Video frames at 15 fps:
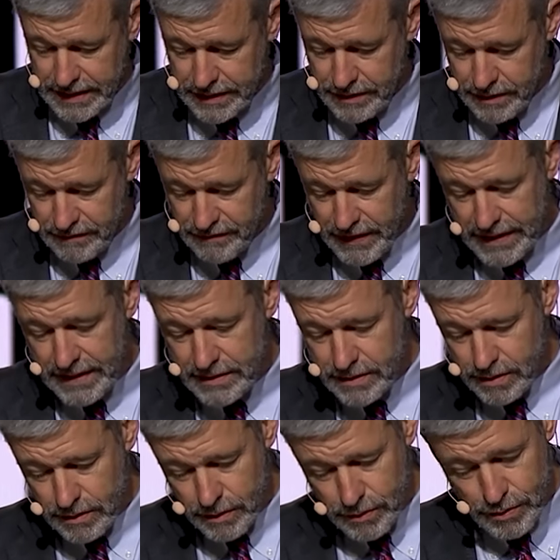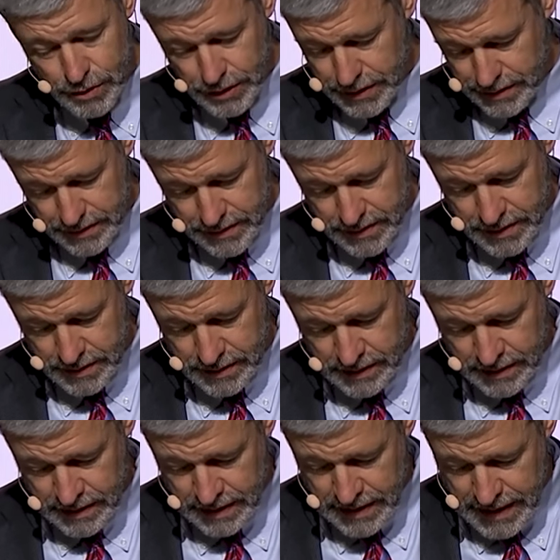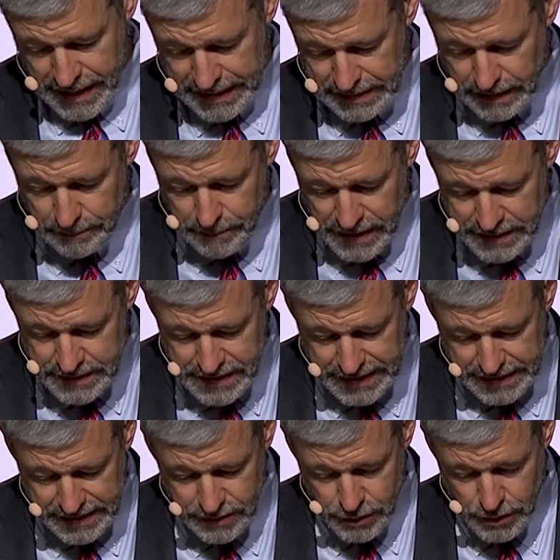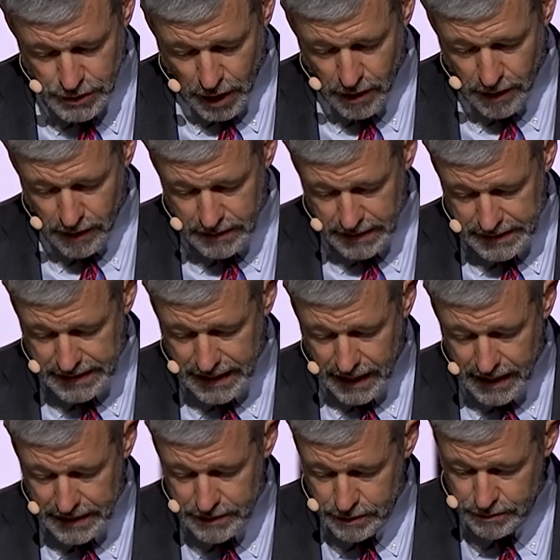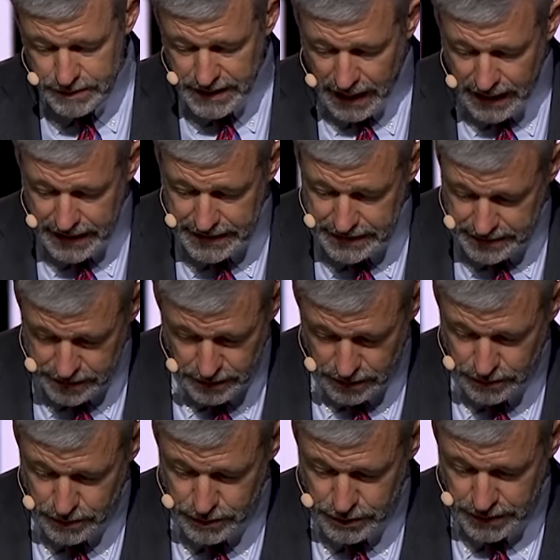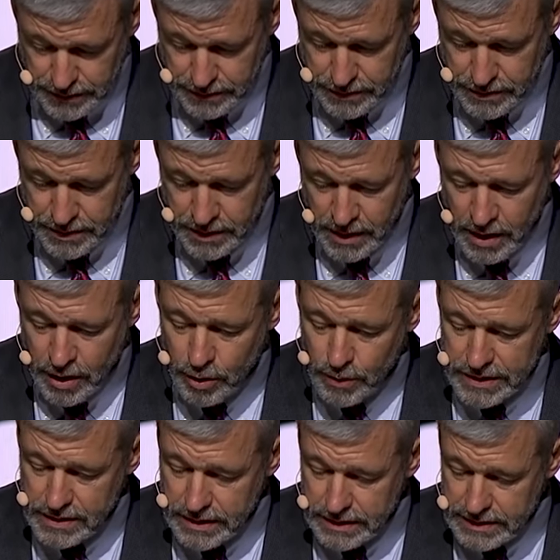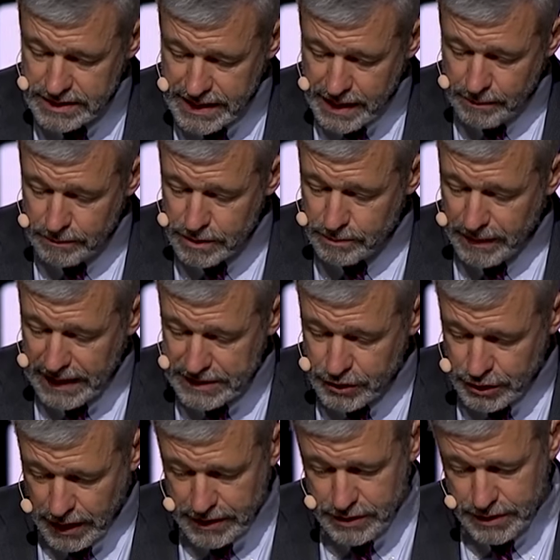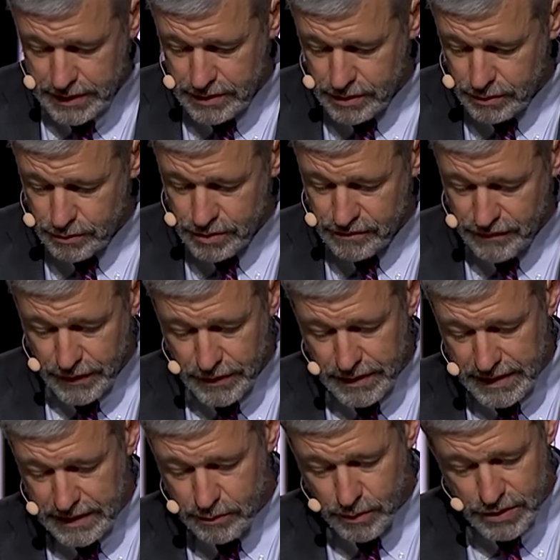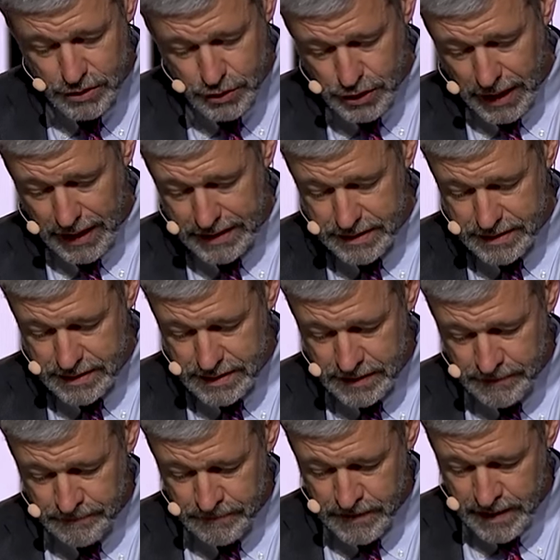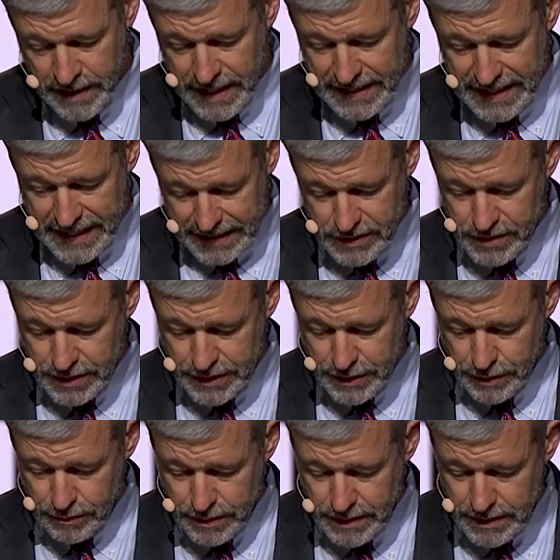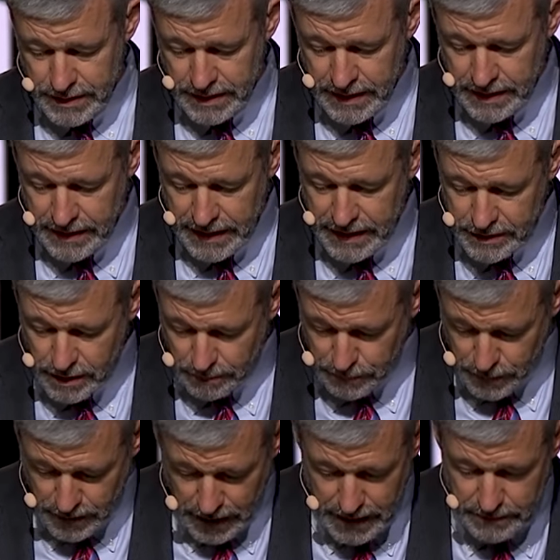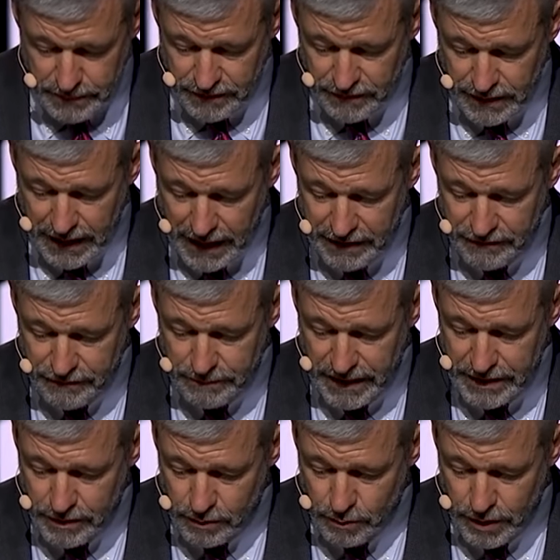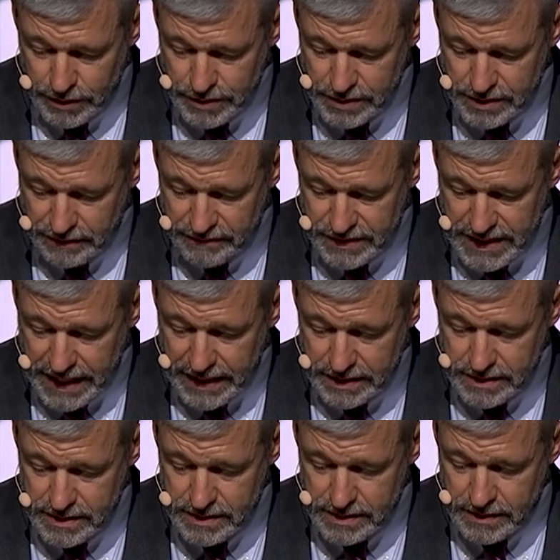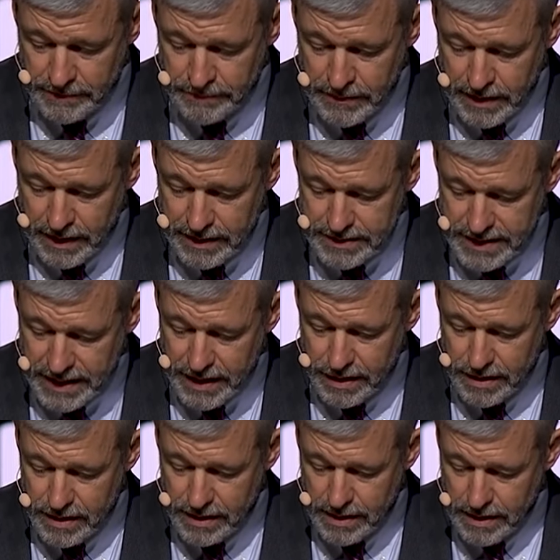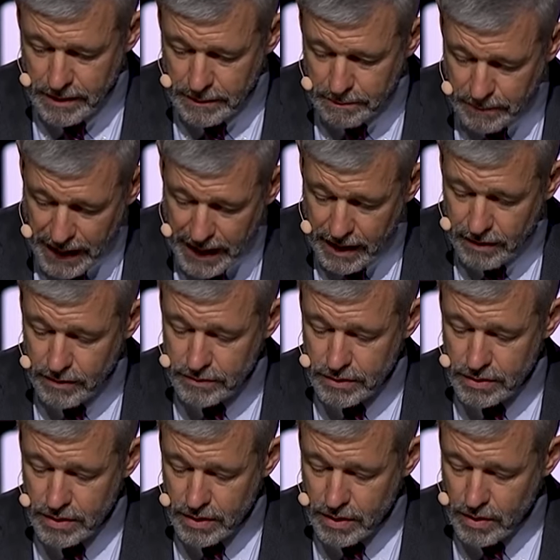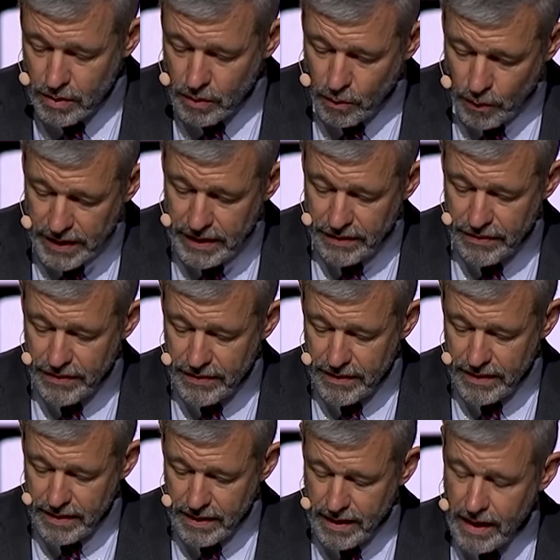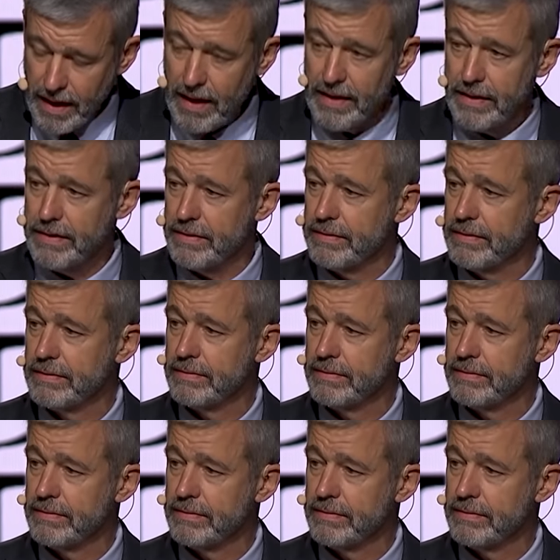in her vain delusions, and lamenting in song a God who died in delusions, who was condemned by judges, whose verdict was just, and executed in the prime of life by the worst of deaths, a death bound with iron.